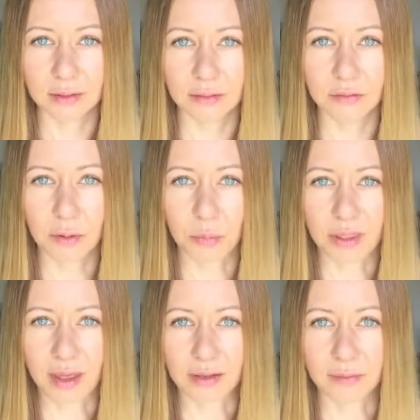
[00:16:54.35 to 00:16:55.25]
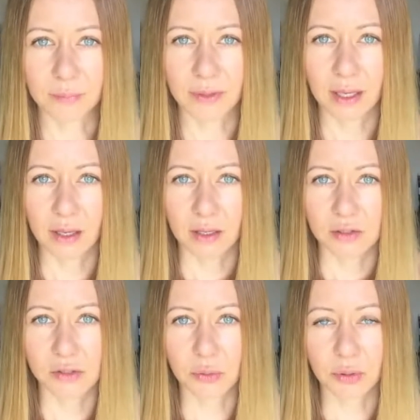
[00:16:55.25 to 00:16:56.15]
from within.
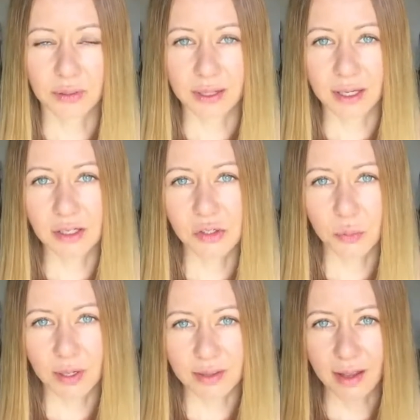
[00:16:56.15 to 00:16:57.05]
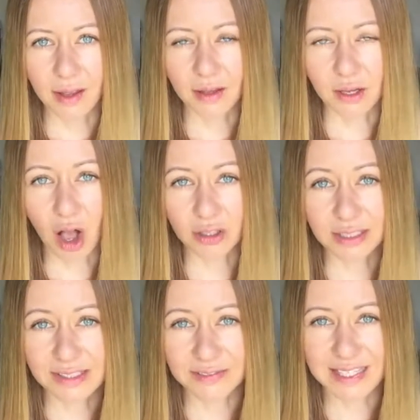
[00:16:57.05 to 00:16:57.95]
So here's when the
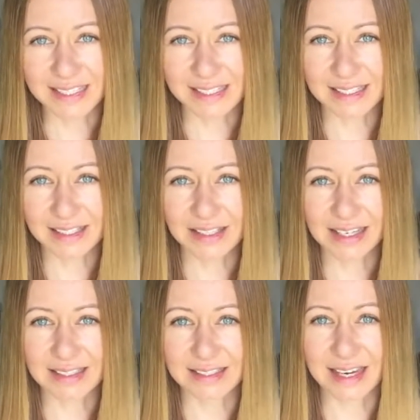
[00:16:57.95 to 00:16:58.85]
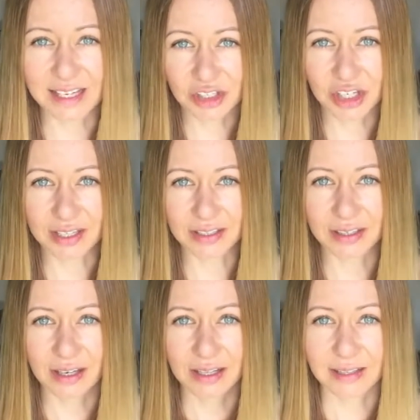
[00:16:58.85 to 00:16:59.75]
cognitive dissonance tension,
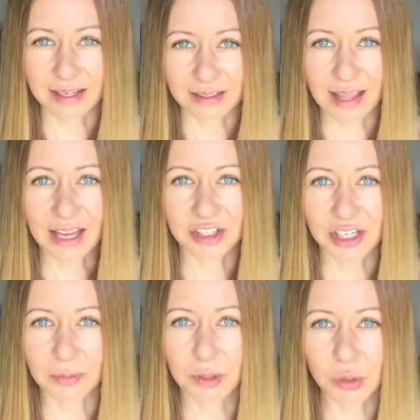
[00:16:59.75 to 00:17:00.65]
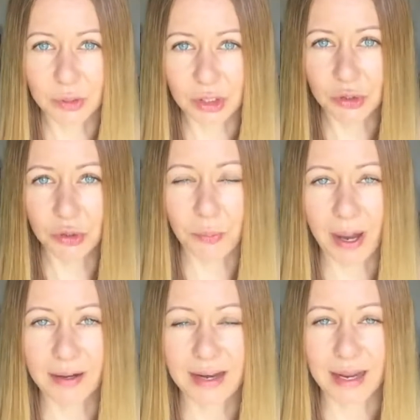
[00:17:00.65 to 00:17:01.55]
the clashing between the two
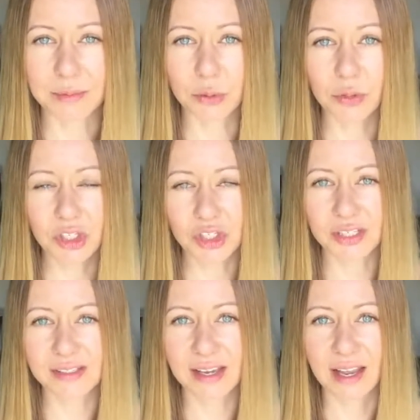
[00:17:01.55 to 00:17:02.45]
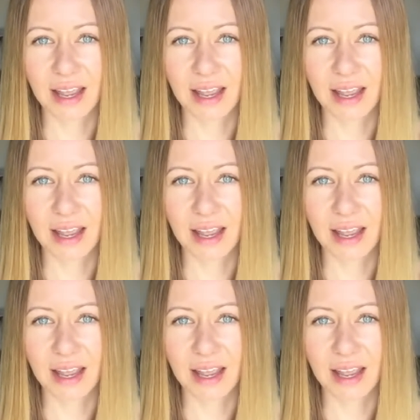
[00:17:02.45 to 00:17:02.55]
paradigms, reaches